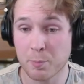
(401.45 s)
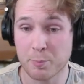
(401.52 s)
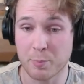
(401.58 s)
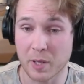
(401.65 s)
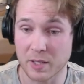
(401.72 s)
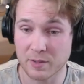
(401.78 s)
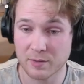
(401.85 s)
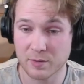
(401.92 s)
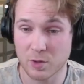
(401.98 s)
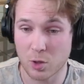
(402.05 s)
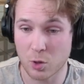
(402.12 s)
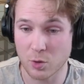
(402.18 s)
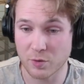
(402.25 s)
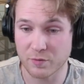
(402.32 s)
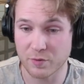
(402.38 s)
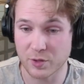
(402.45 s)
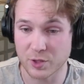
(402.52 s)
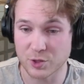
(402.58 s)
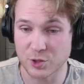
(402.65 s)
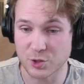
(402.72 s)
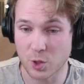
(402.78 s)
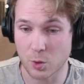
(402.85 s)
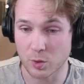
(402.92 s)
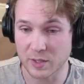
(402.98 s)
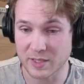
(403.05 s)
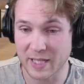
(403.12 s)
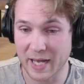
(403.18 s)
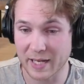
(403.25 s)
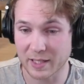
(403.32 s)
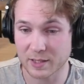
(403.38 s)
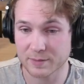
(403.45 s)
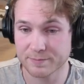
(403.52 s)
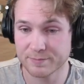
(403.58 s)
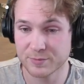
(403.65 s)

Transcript: but all the footage is totally static.